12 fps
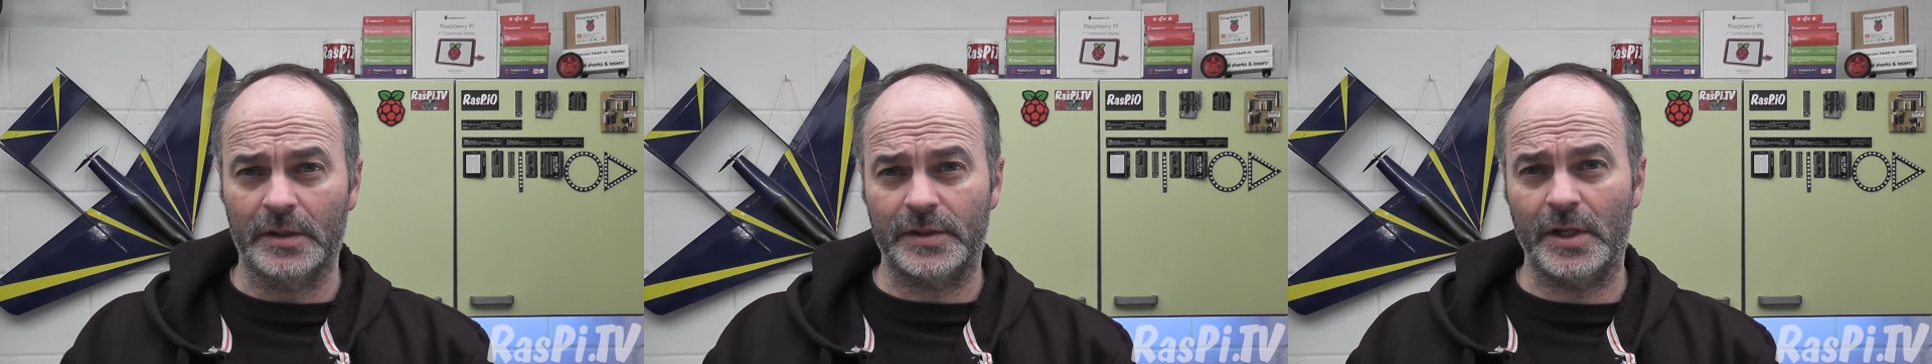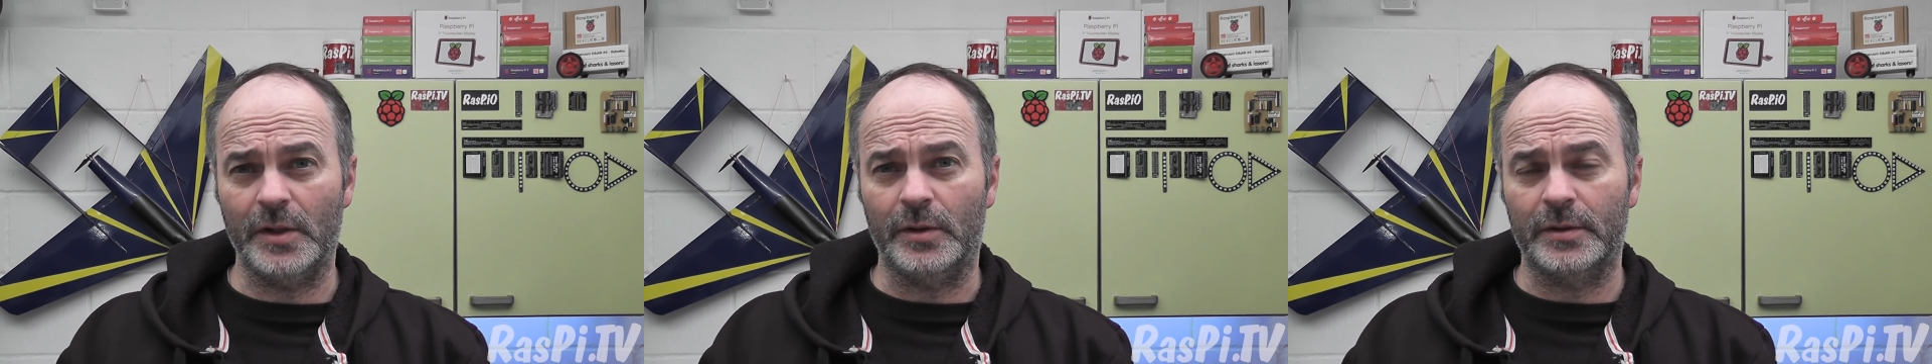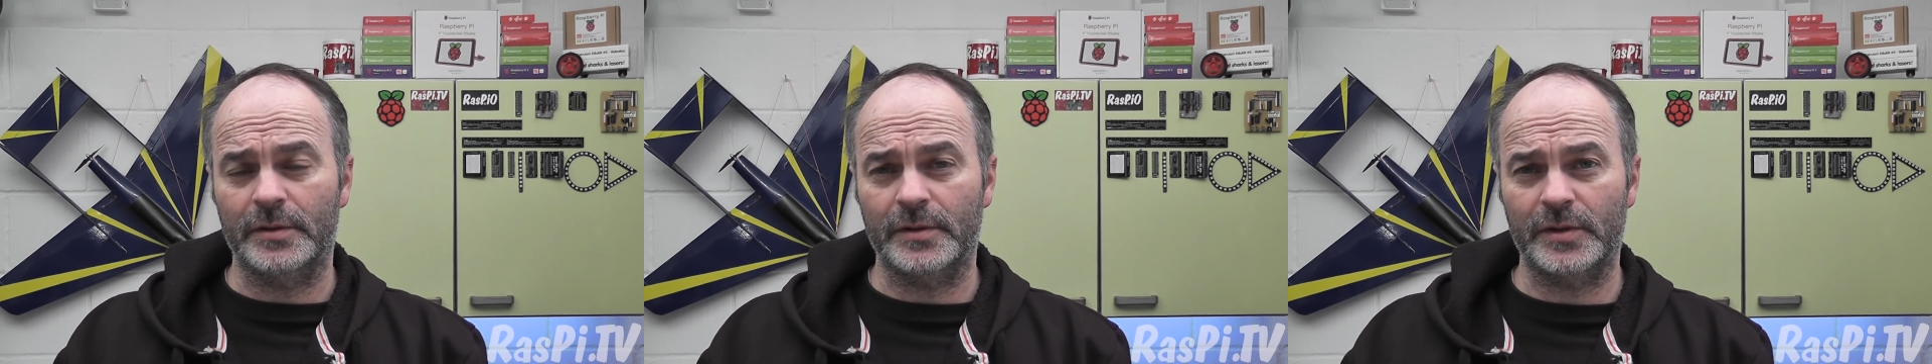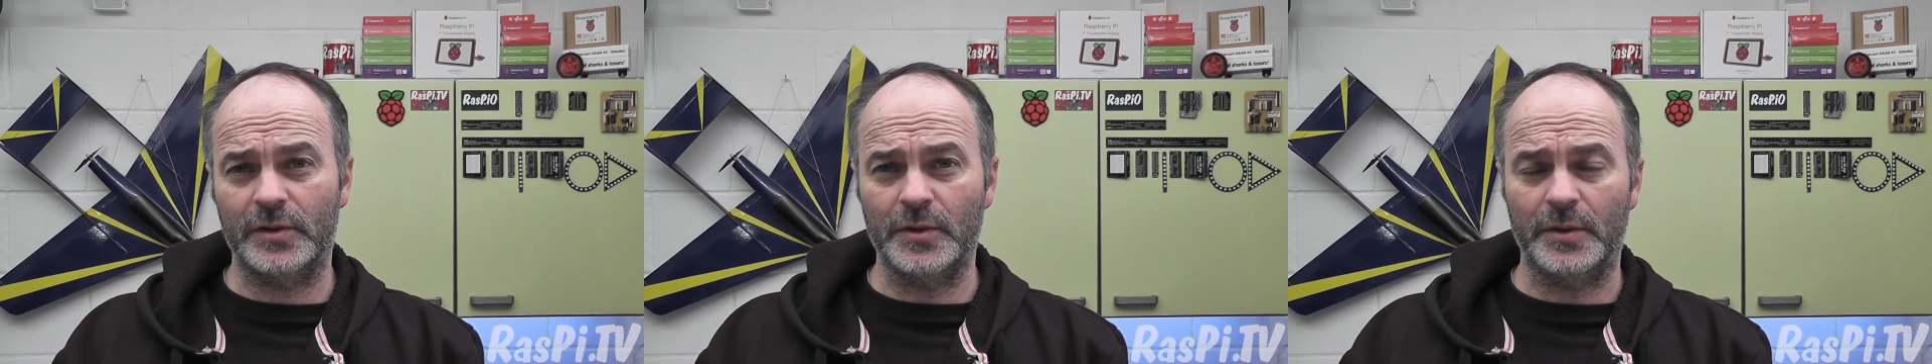So, the
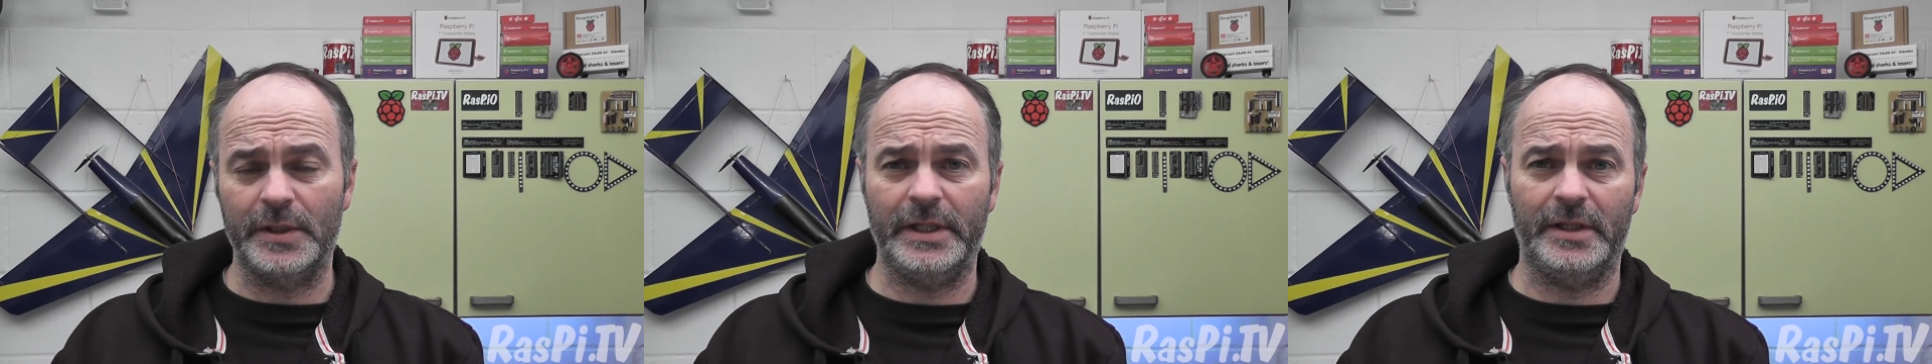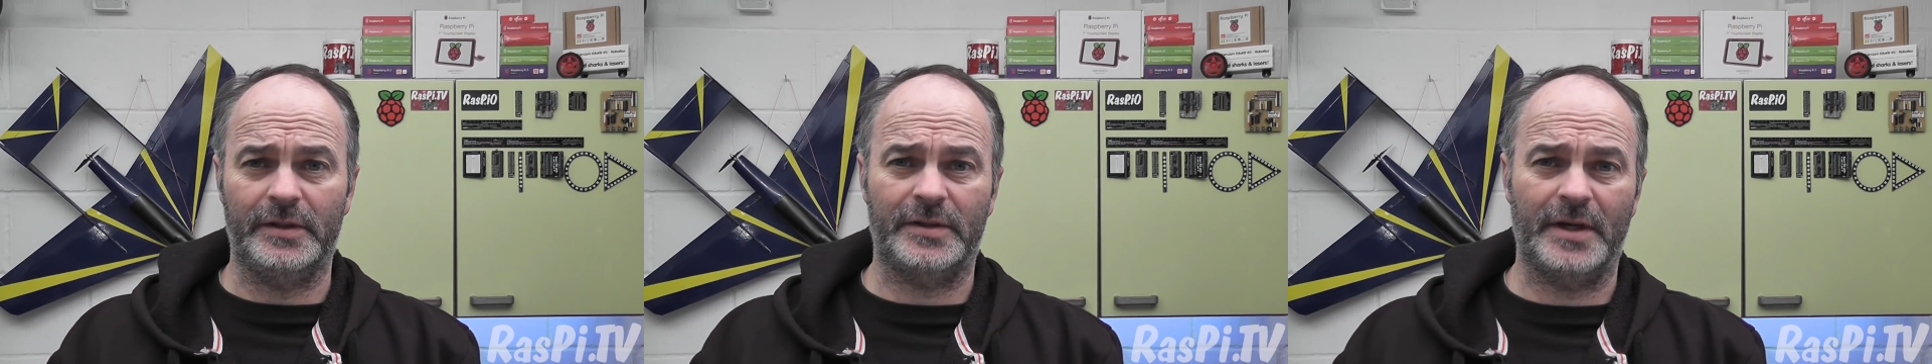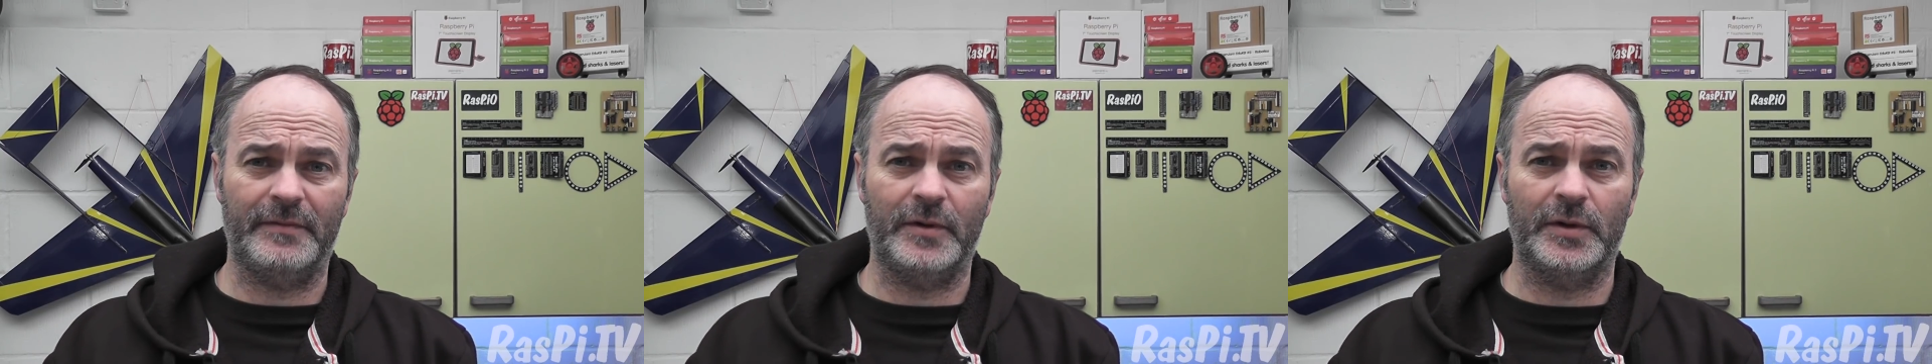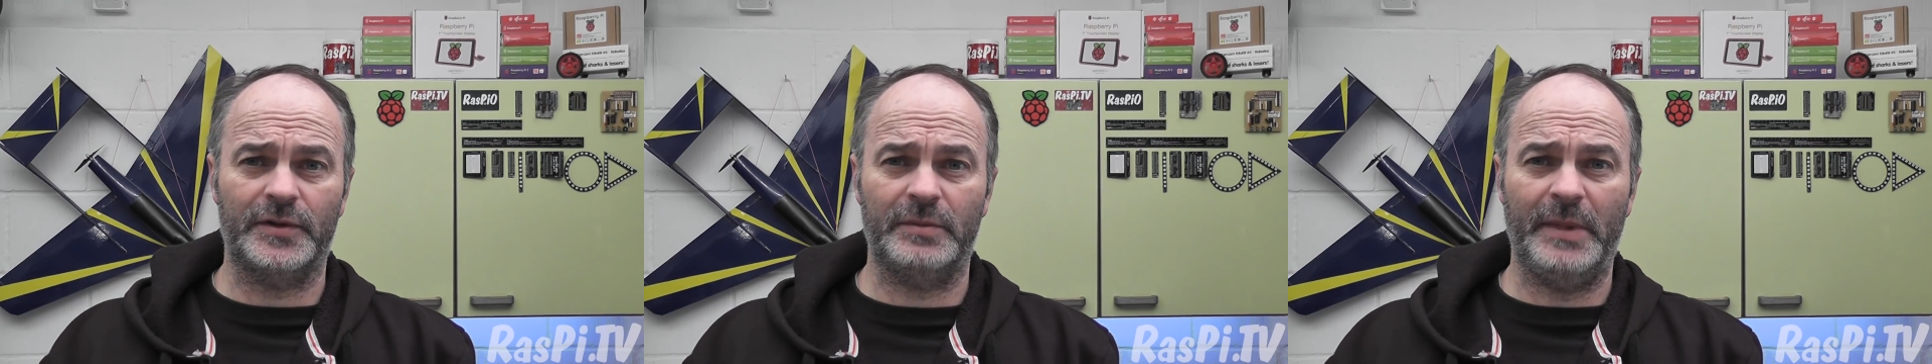story is, I've
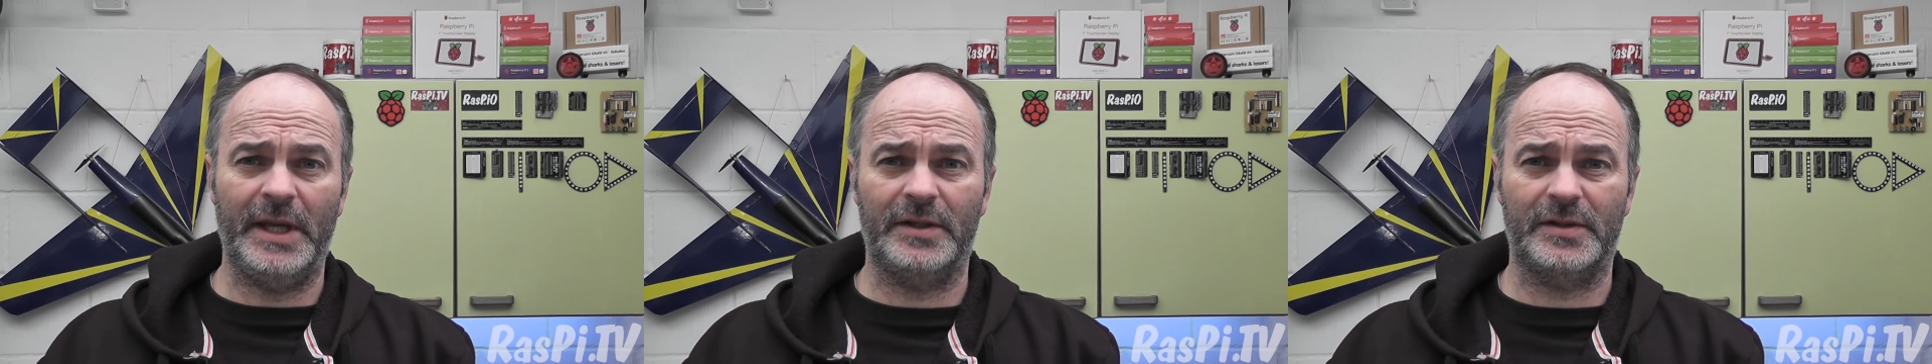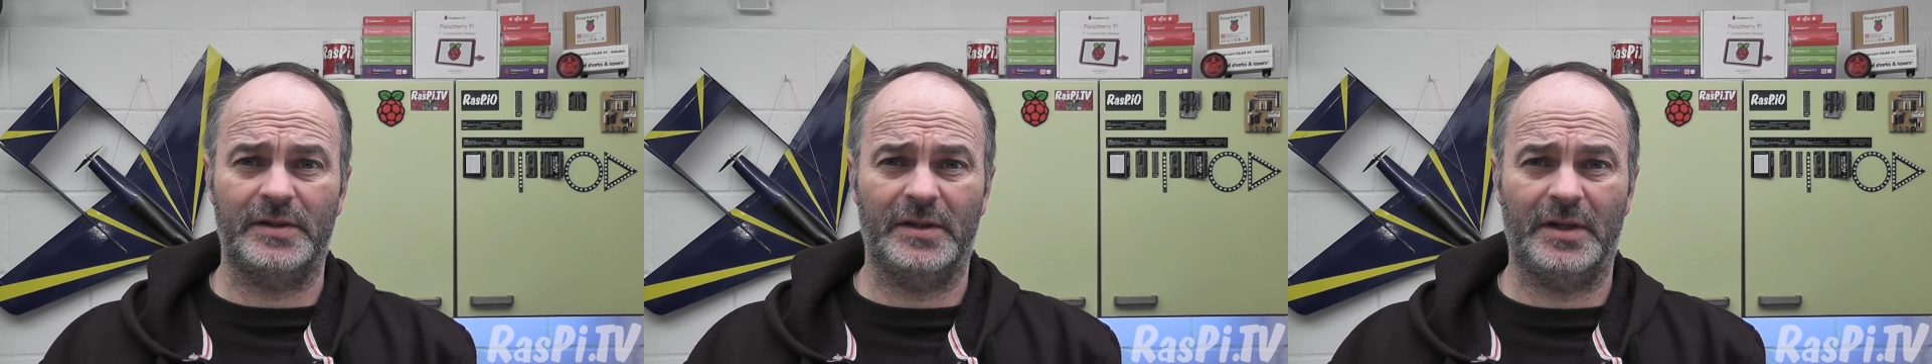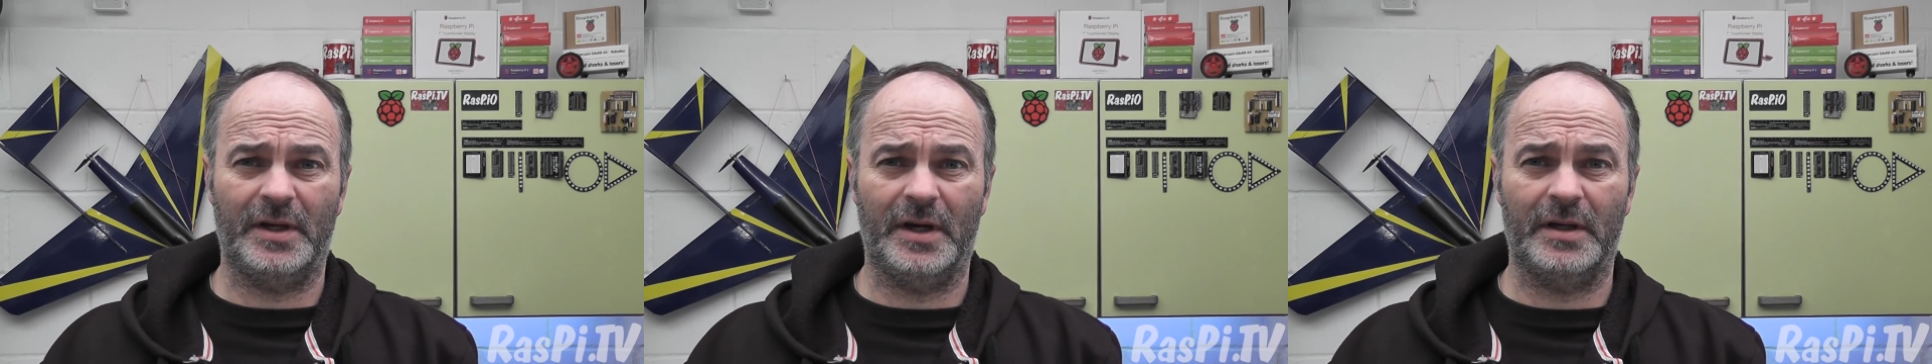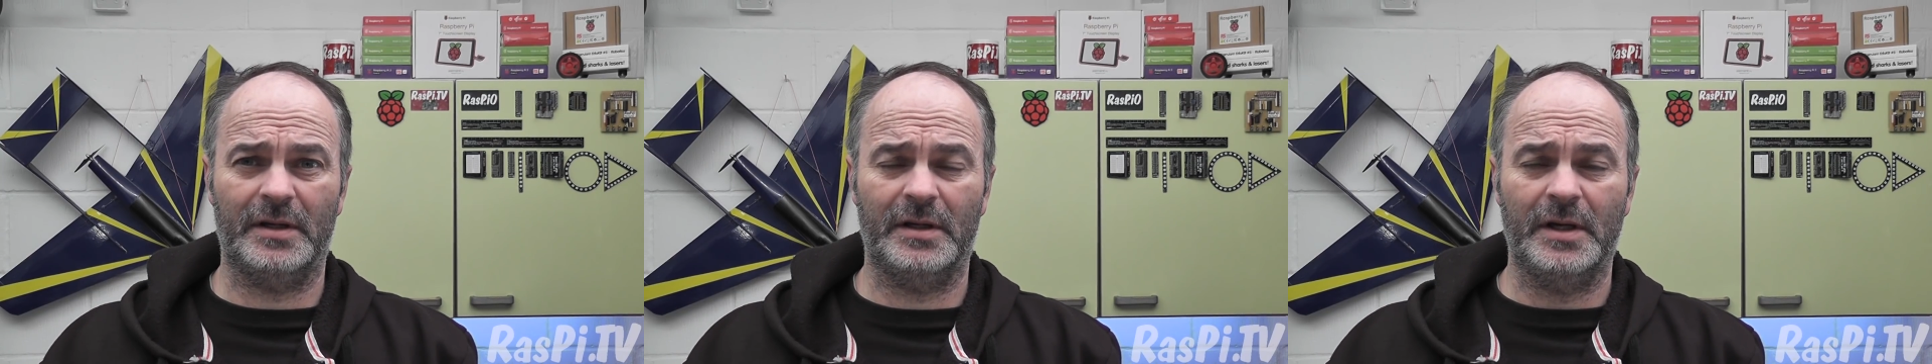got some headers to cut.